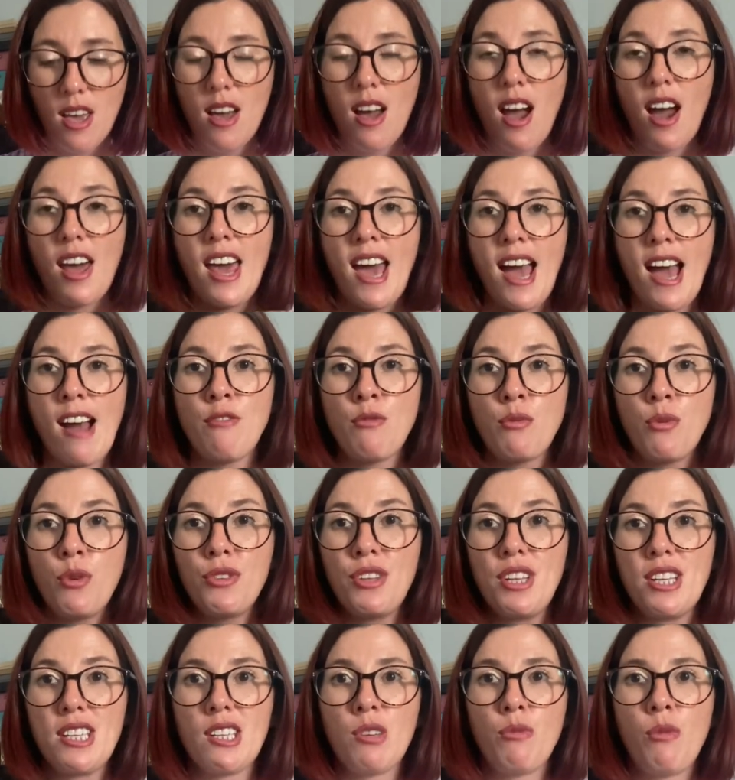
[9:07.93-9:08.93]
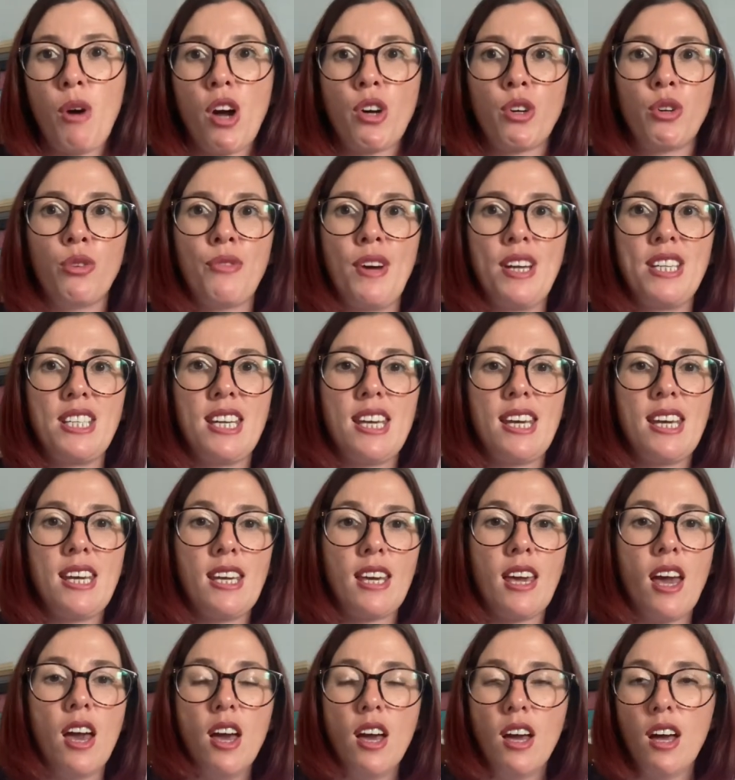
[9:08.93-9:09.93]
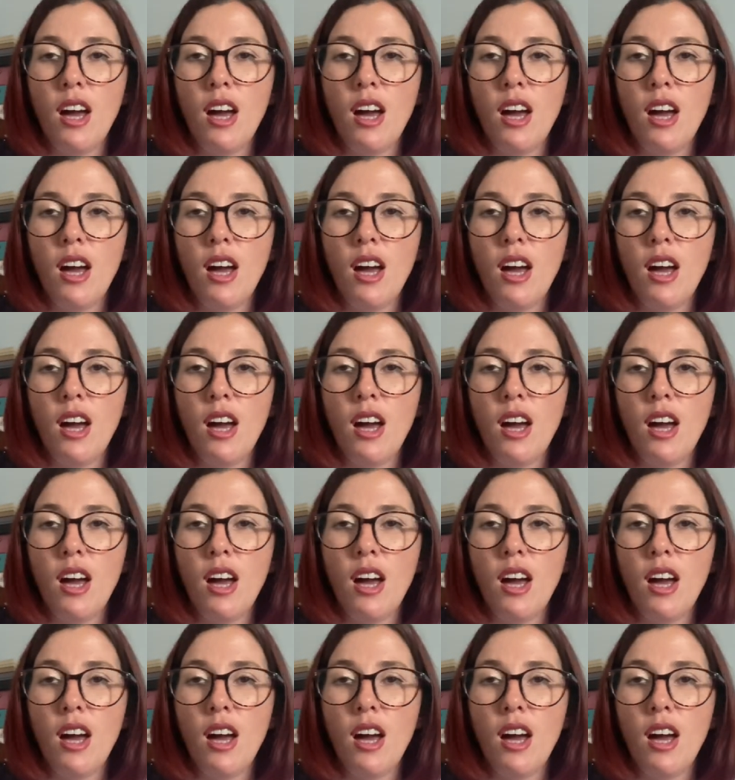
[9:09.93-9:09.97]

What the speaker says: And I have worn this to work already,